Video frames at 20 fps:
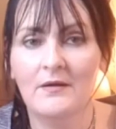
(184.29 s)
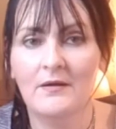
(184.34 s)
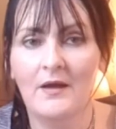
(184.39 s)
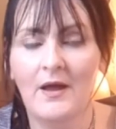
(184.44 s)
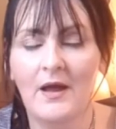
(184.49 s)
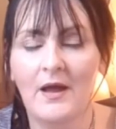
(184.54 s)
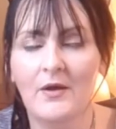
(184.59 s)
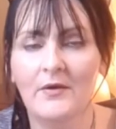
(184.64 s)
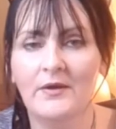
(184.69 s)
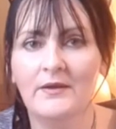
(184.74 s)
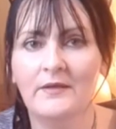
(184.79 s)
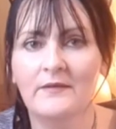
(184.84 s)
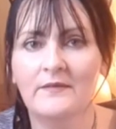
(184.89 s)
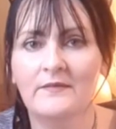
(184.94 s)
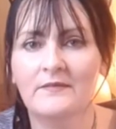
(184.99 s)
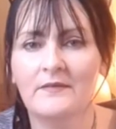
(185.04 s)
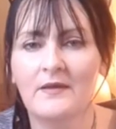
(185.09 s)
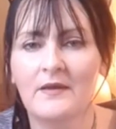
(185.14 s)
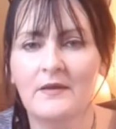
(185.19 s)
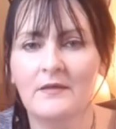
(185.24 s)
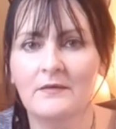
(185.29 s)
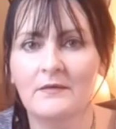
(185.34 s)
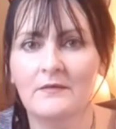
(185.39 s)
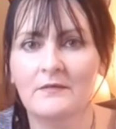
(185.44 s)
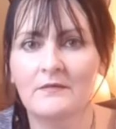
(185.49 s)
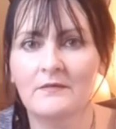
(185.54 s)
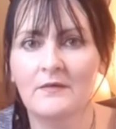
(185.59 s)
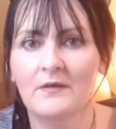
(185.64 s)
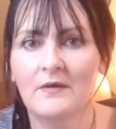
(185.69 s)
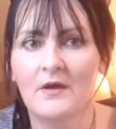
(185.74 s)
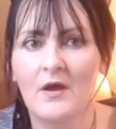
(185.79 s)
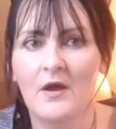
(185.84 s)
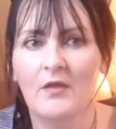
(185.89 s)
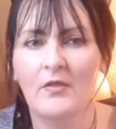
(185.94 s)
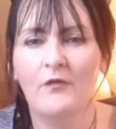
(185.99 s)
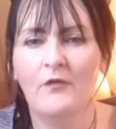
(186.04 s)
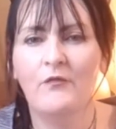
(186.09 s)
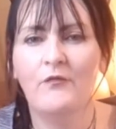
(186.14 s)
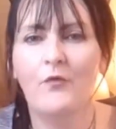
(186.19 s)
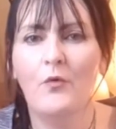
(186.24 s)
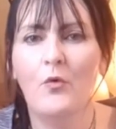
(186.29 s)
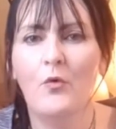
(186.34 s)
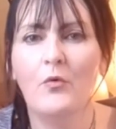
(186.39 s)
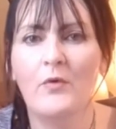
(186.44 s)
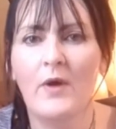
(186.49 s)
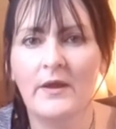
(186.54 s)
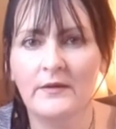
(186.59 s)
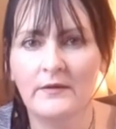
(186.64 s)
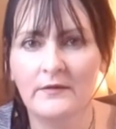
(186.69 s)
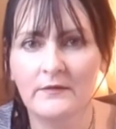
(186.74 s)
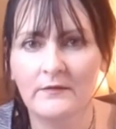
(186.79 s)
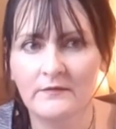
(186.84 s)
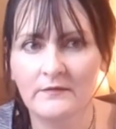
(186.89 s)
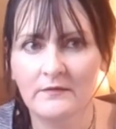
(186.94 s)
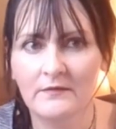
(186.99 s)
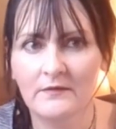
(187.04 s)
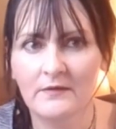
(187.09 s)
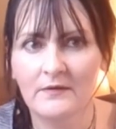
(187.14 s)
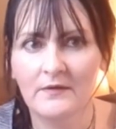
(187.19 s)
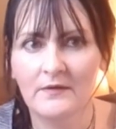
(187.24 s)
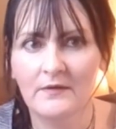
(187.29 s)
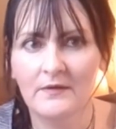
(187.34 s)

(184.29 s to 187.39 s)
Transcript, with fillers: how can I say this, the forerunners,